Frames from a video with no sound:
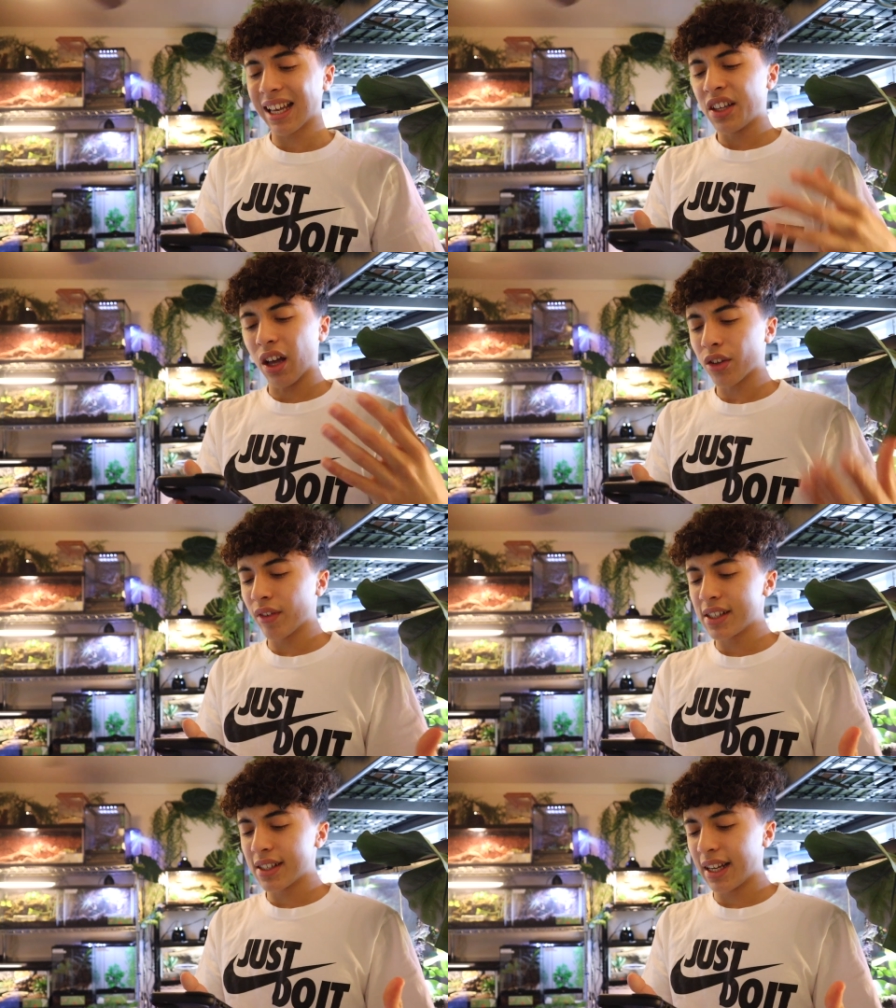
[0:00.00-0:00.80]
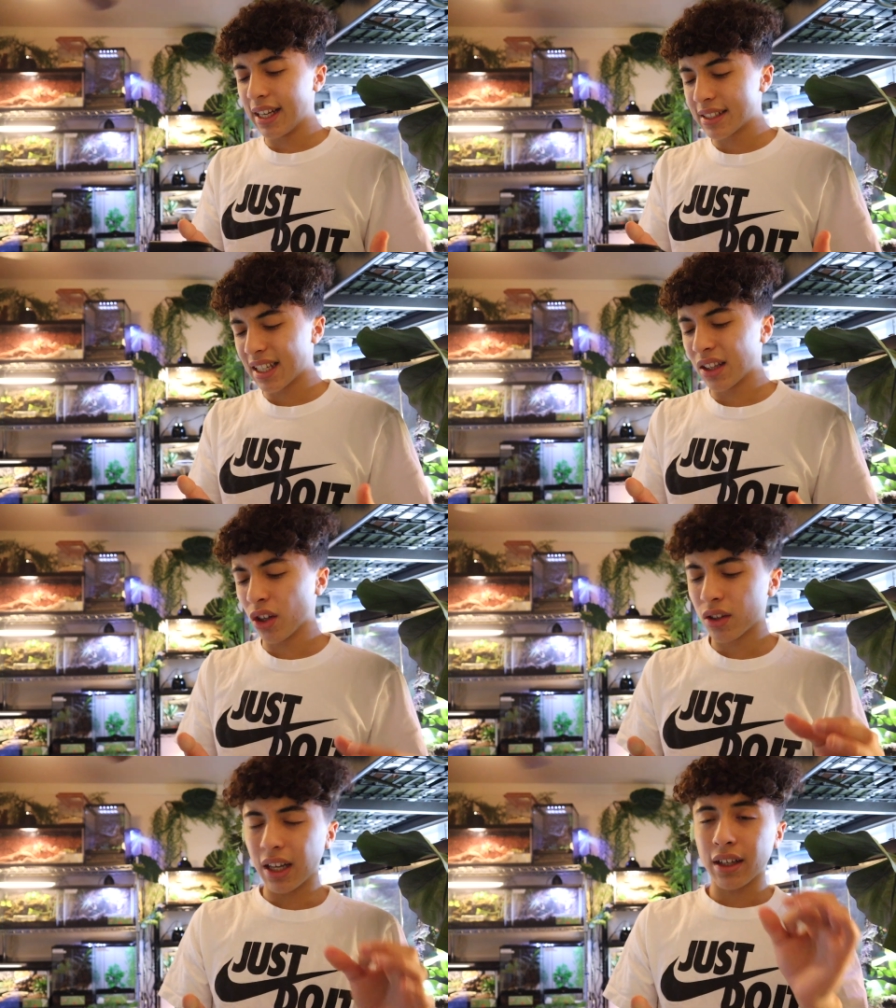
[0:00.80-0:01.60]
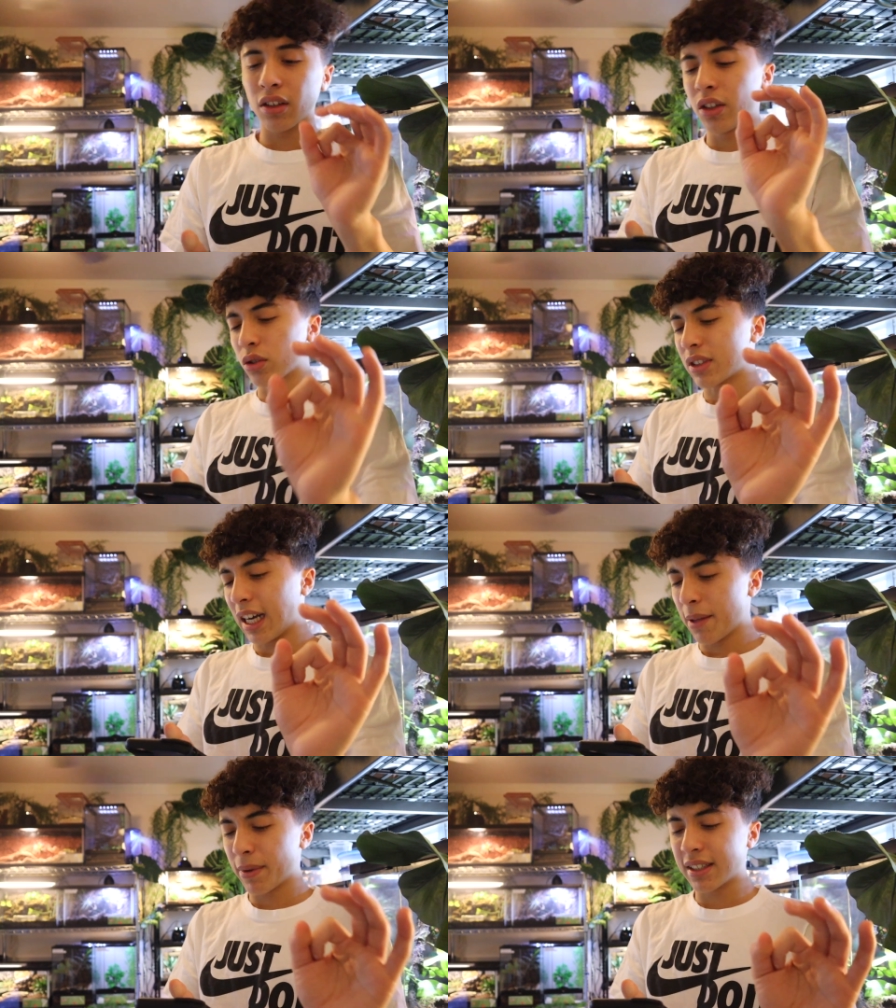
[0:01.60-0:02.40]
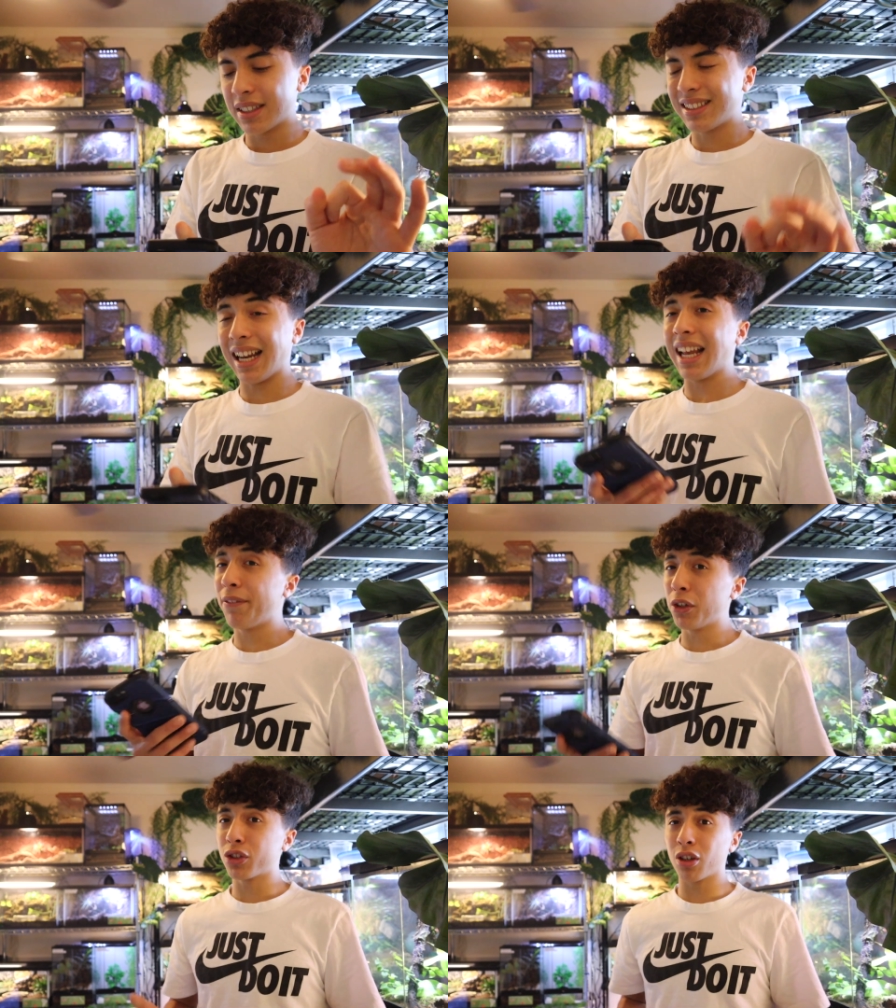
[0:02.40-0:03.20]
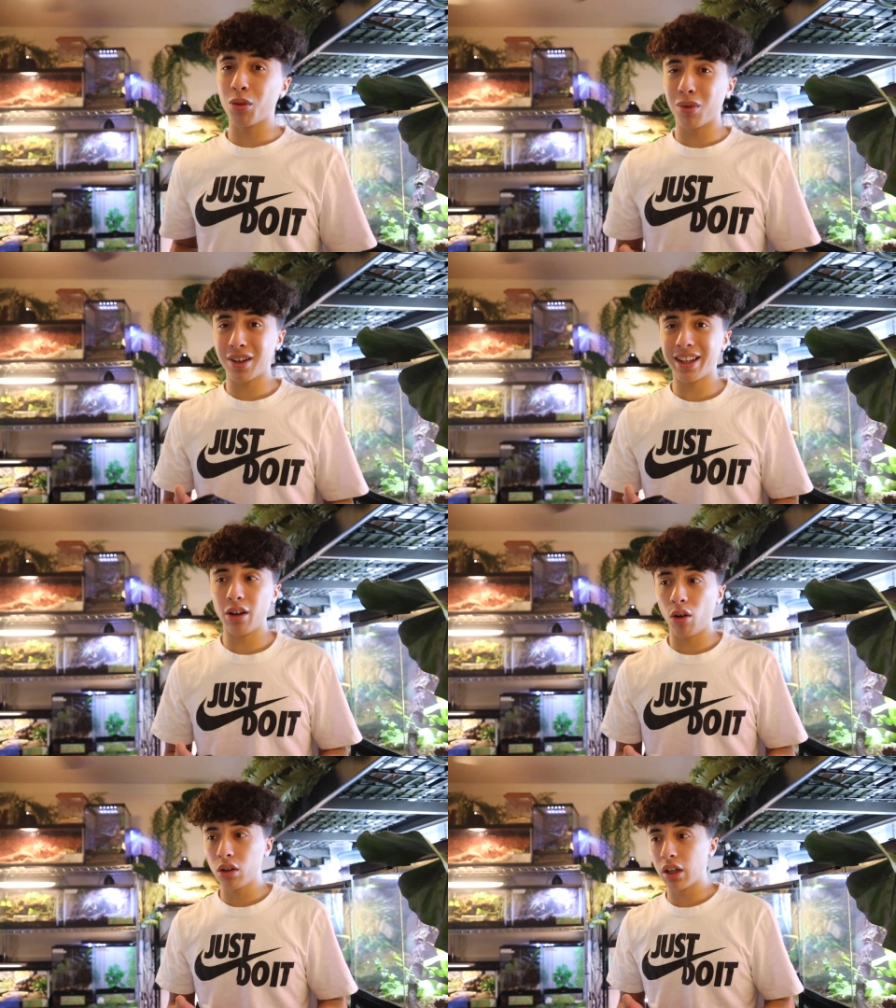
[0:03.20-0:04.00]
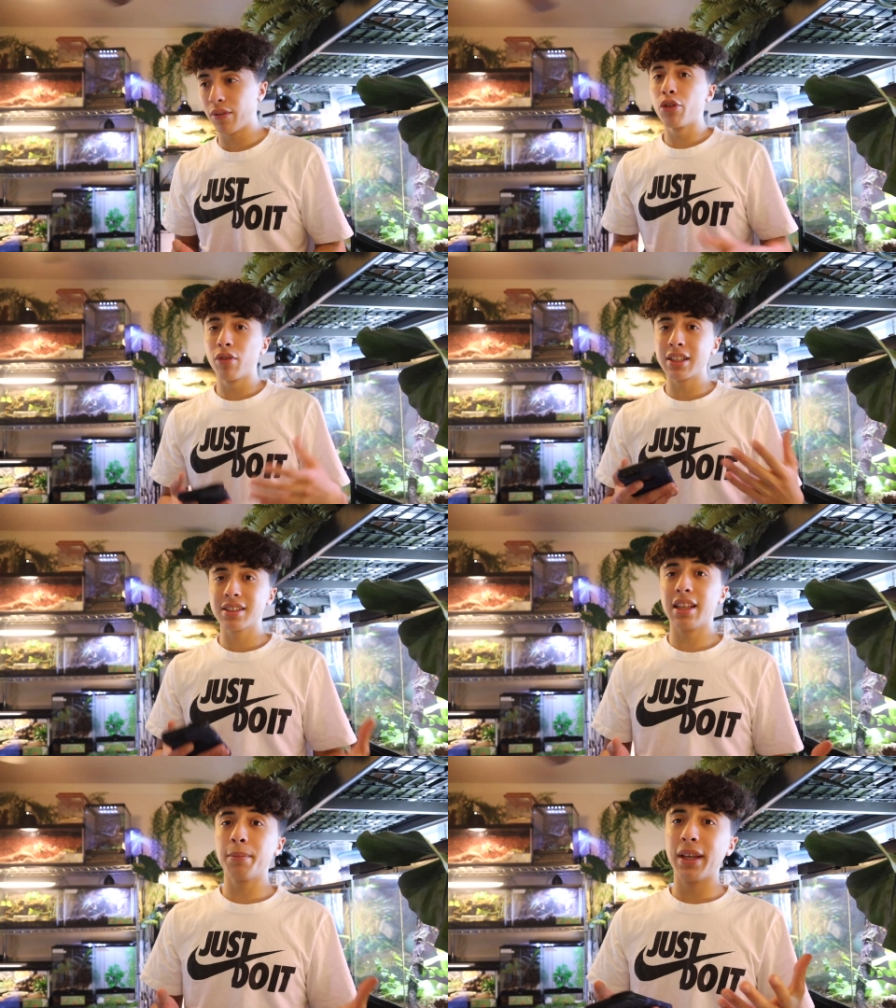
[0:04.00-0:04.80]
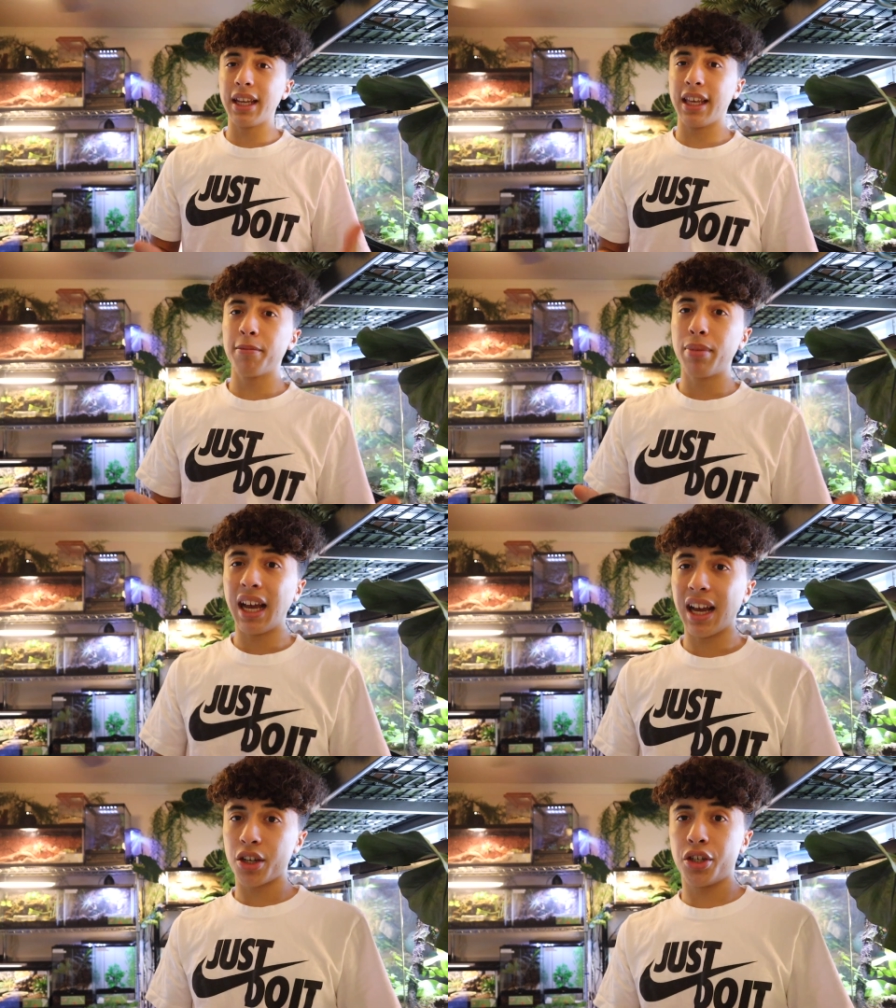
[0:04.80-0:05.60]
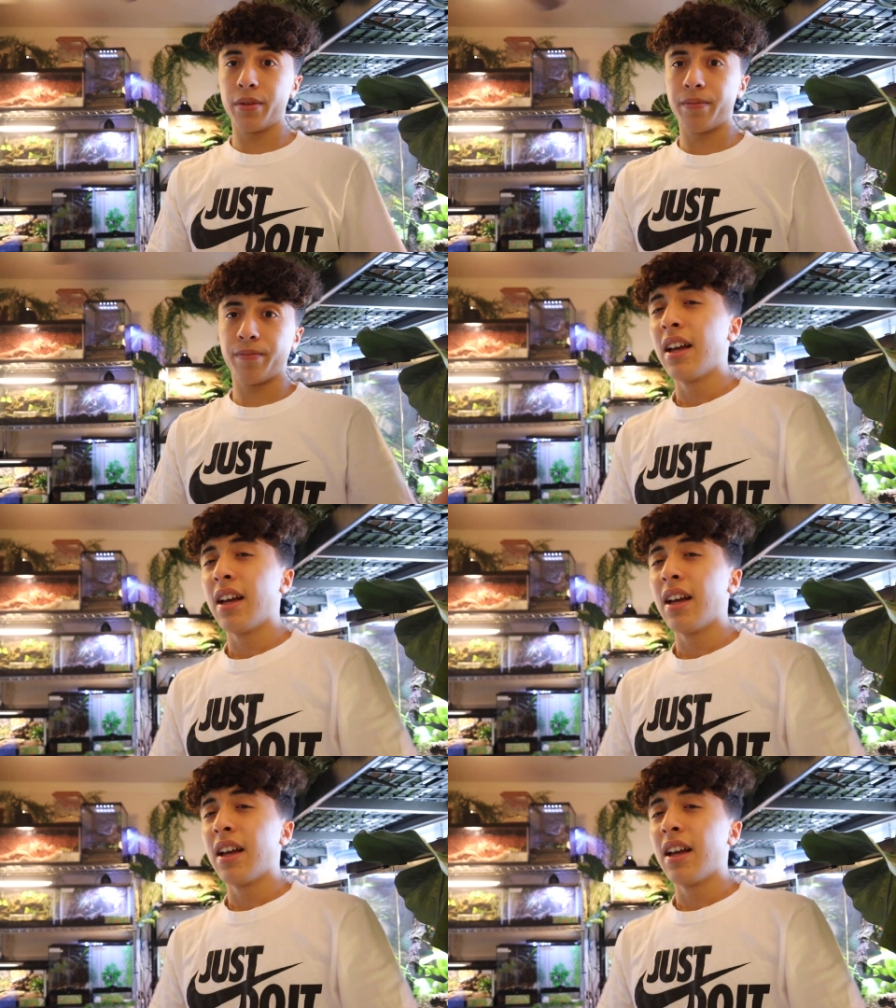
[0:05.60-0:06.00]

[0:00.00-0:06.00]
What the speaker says: The other reason is they look like little tiny pieces that if your turtle were to get a hold of, you risk them getting impaction.